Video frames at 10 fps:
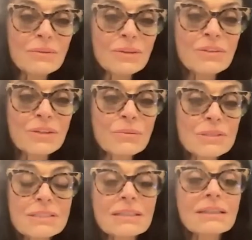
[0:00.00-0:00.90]
with you
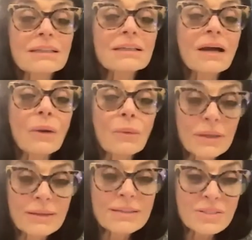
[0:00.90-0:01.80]
is going to go
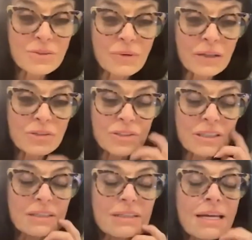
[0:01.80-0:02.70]
in this
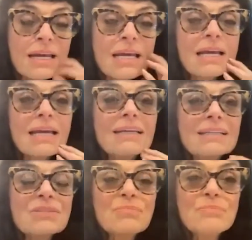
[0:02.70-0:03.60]
direction. And
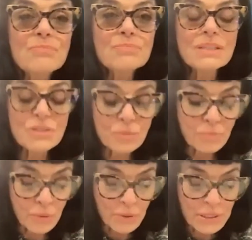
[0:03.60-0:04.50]
it's such a
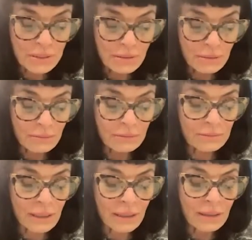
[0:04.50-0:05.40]

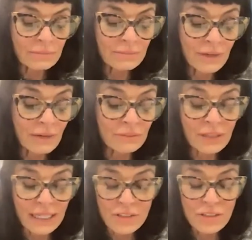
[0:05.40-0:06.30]
personal
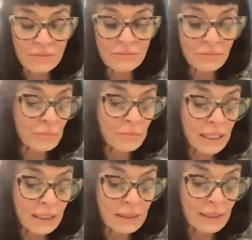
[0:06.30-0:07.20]
revelation for
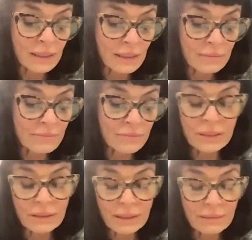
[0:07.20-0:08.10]
me that
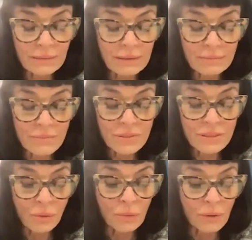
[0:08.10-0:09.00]
I'm
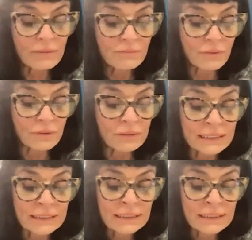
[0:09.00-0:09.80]
so grateful.